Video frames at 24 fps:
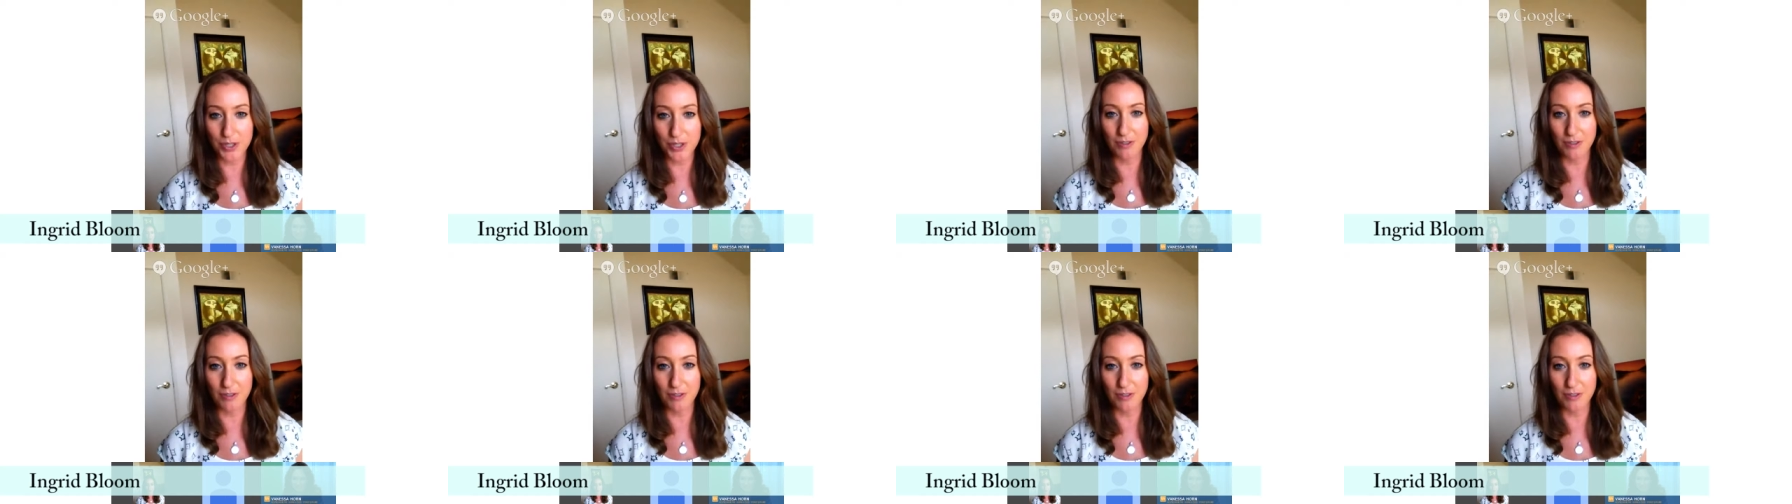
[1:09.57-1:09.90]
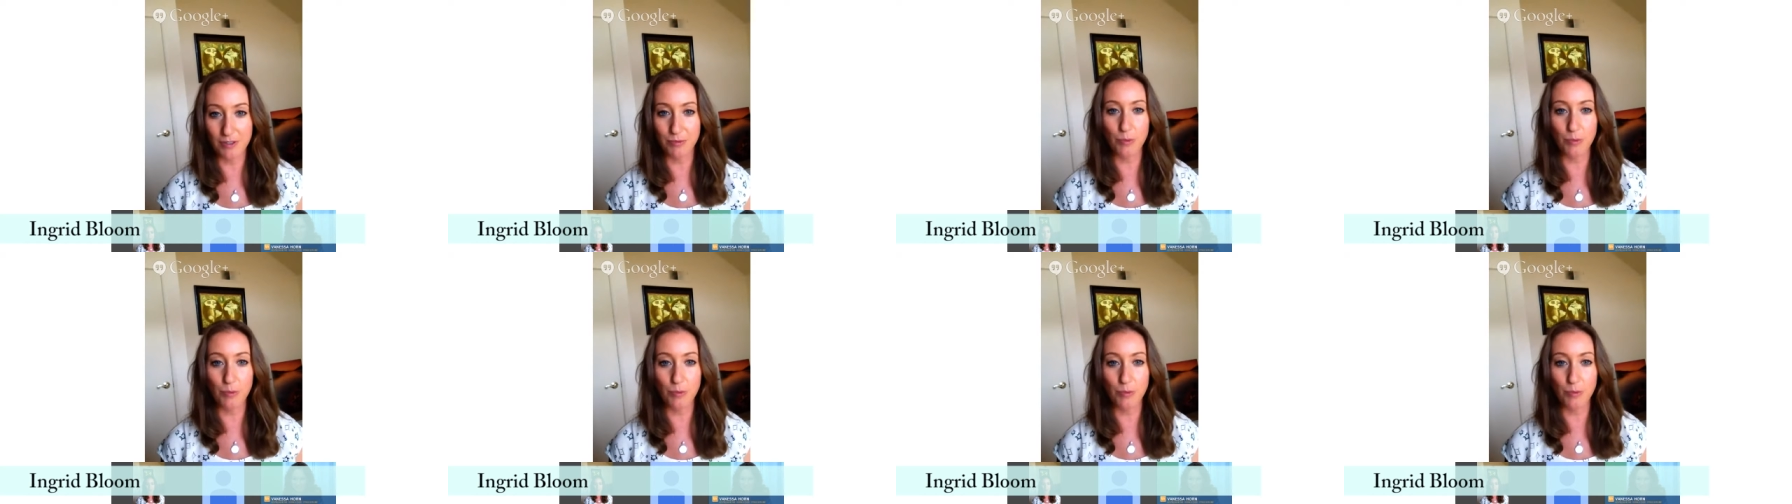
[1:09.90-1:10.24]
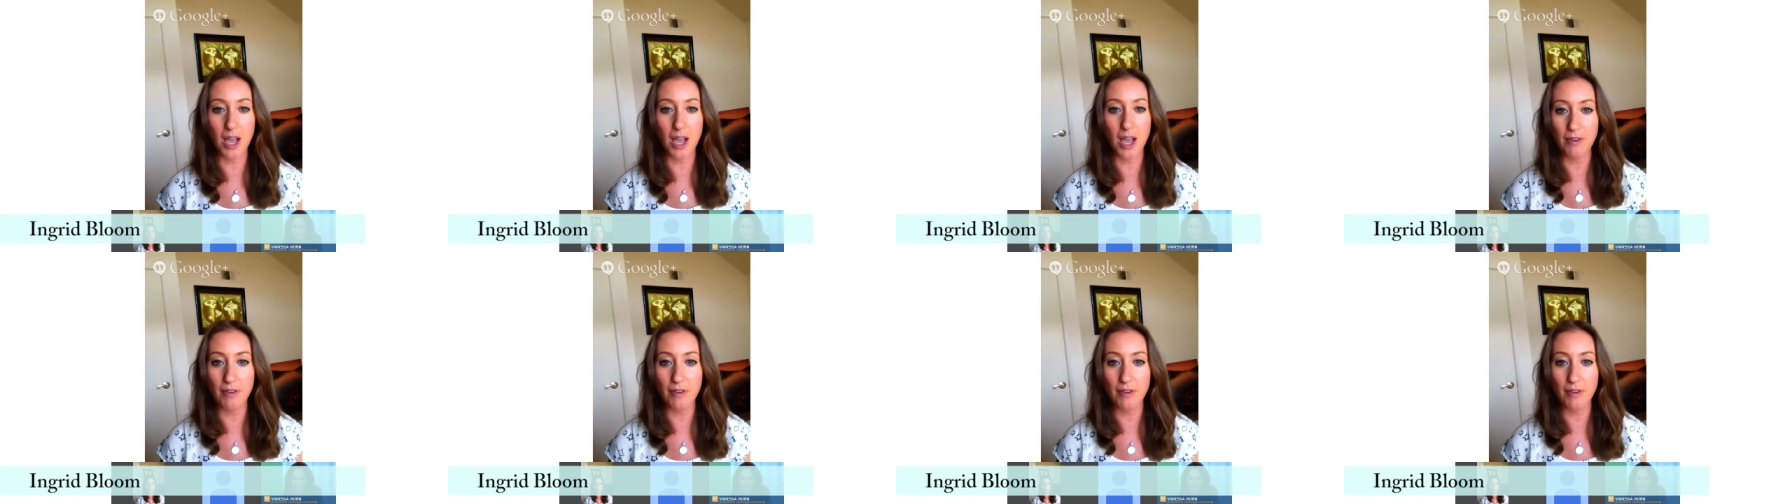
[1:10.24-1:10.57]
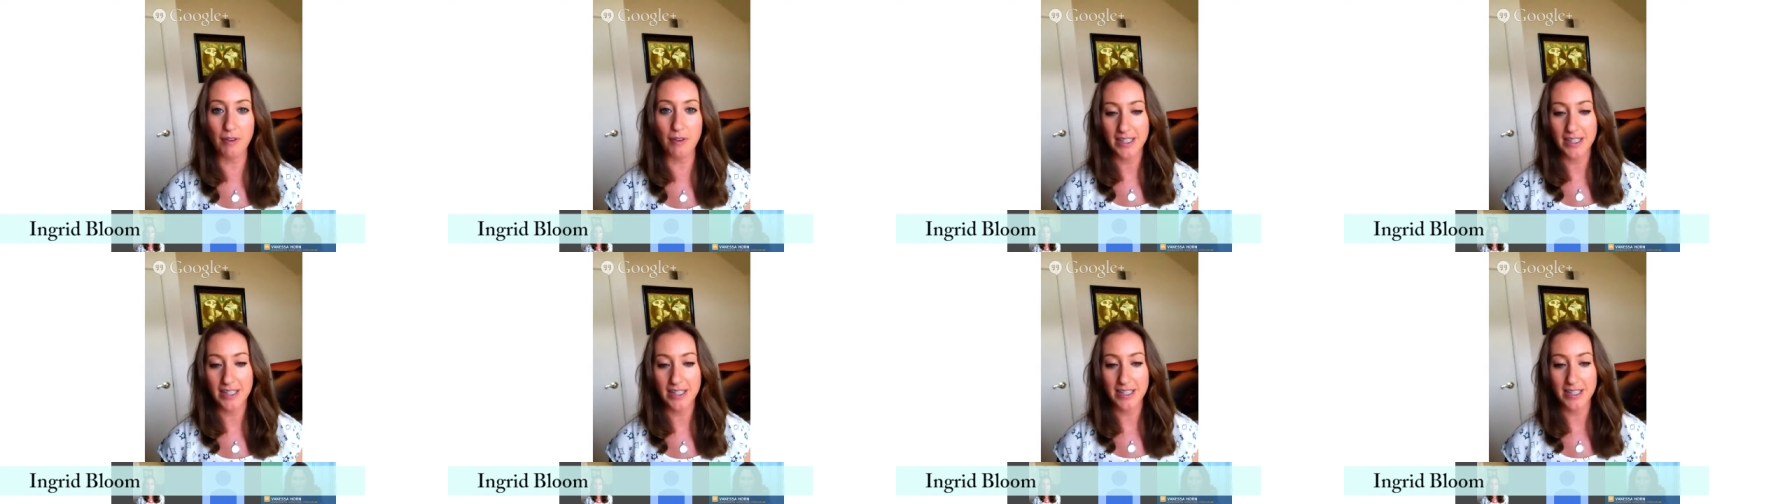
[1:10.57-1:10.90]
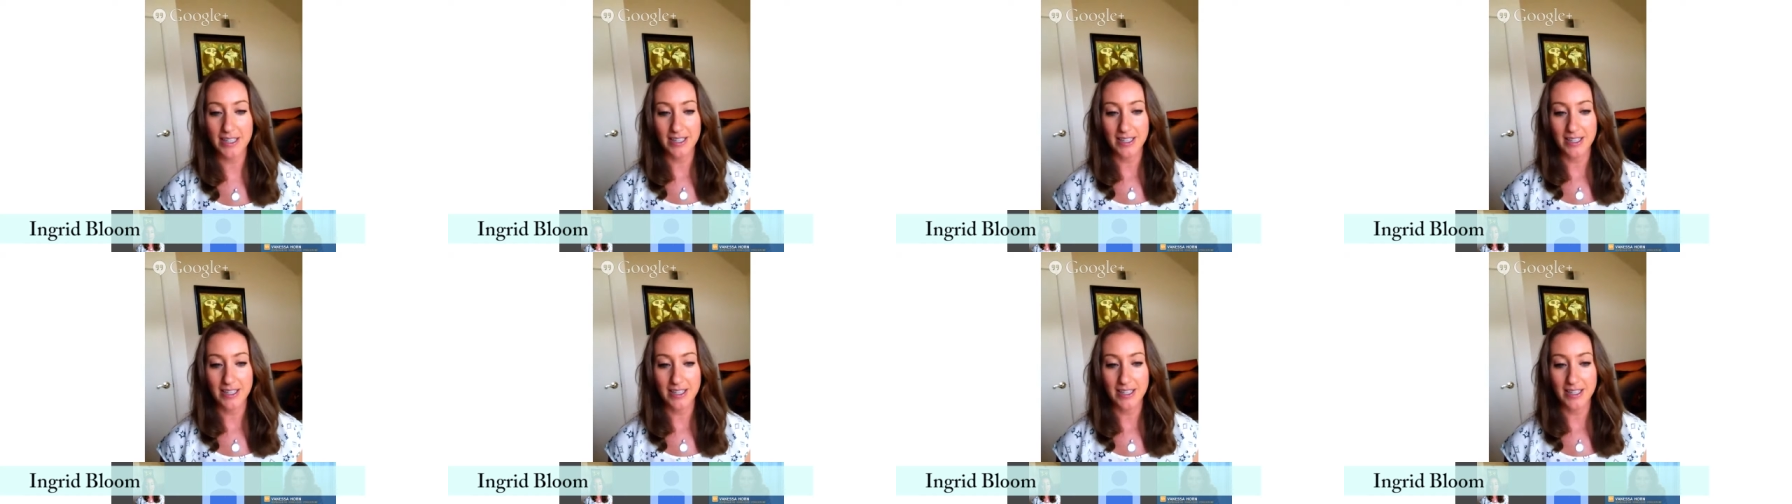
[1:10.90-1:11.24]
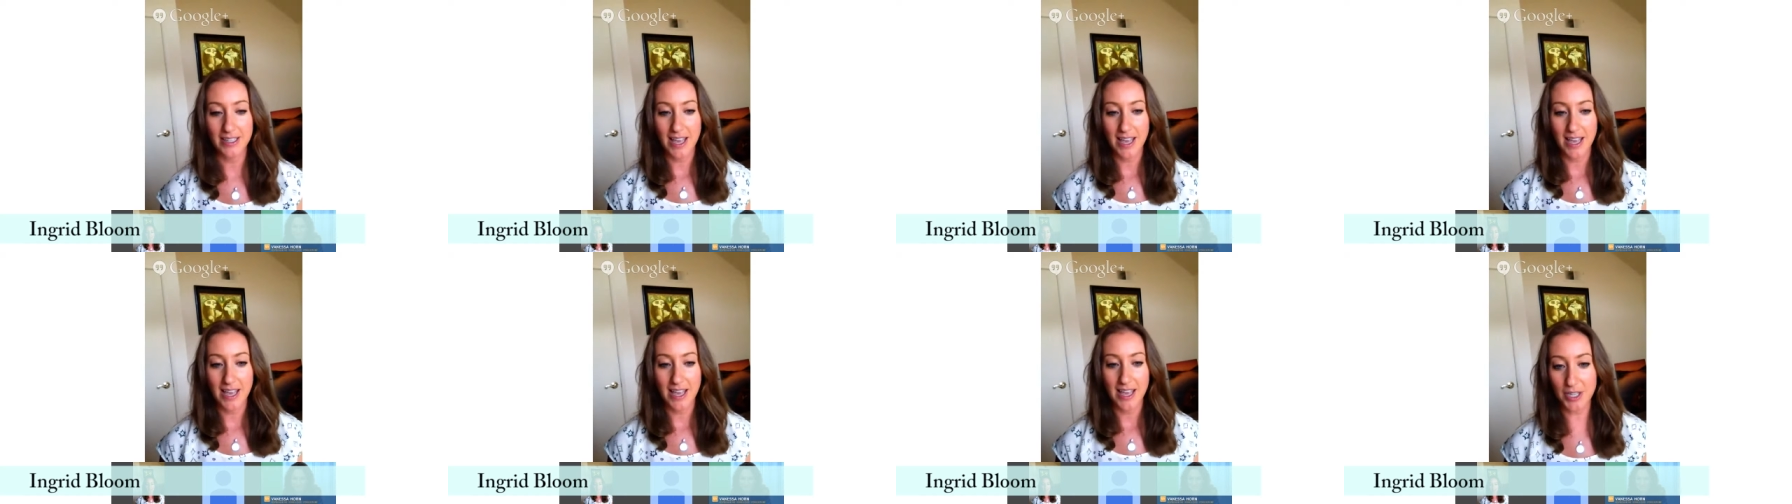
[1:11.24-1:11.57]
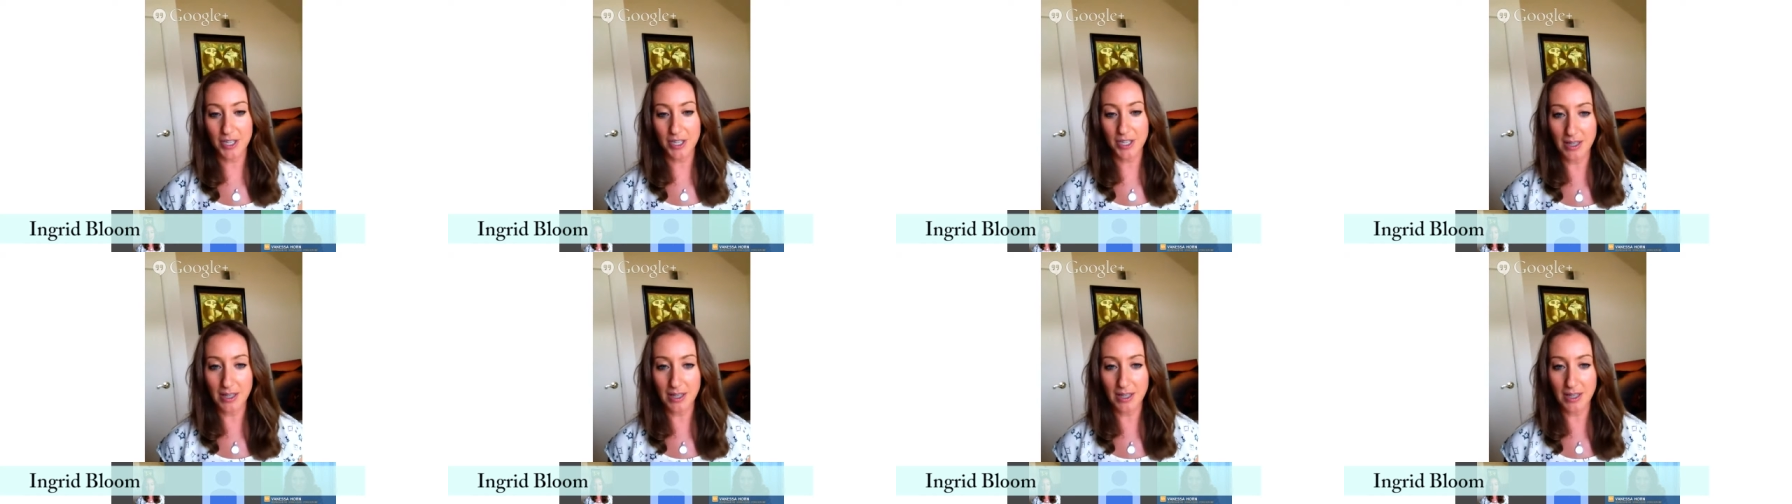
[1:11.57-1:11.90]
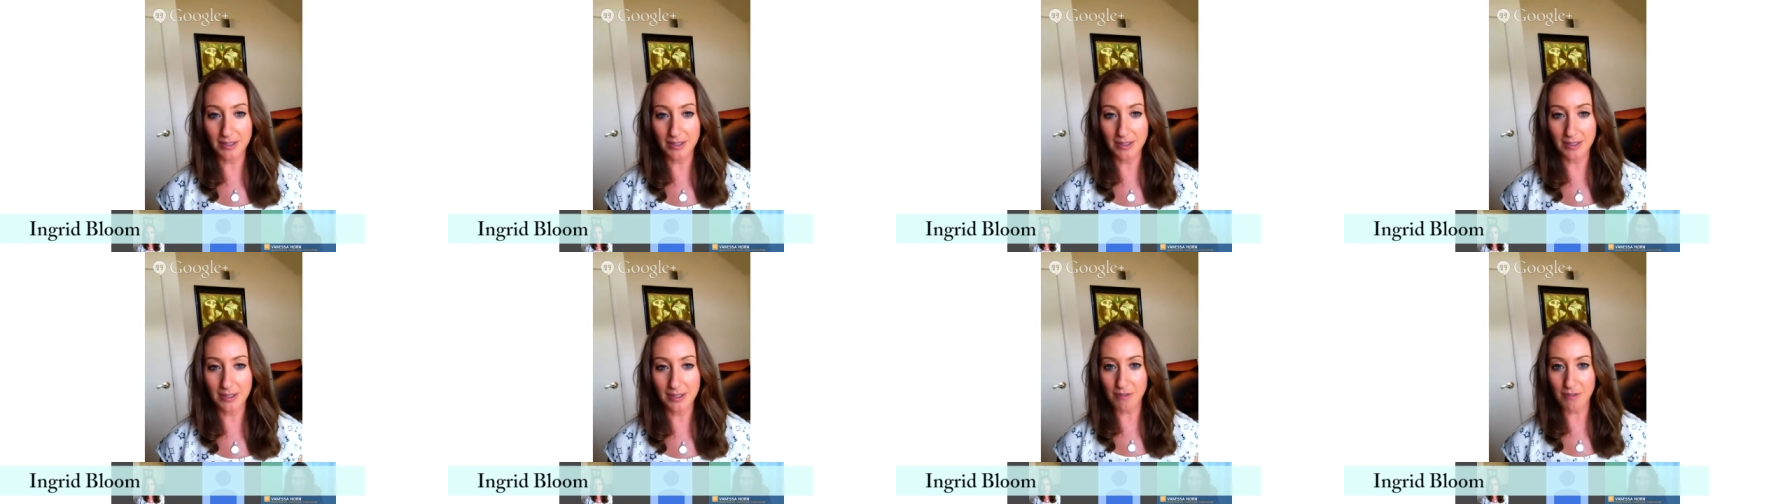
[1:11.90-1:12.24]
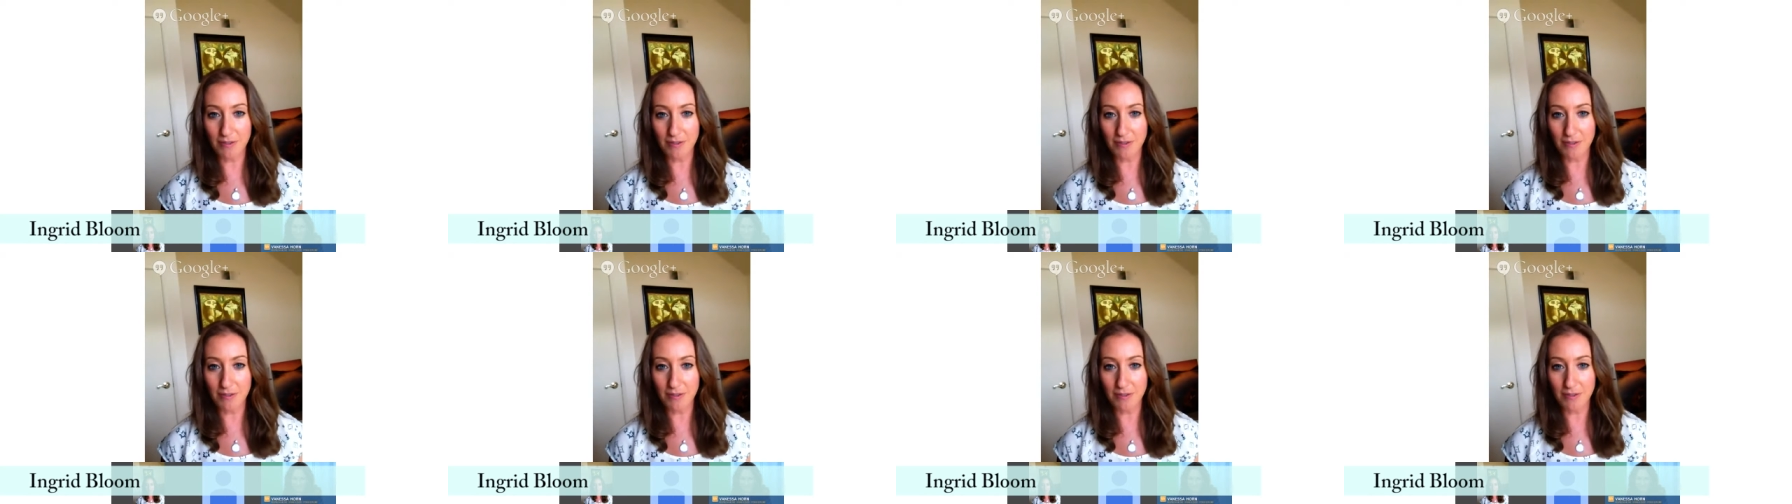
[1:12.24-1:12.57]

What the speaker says: what I've had happen in my life that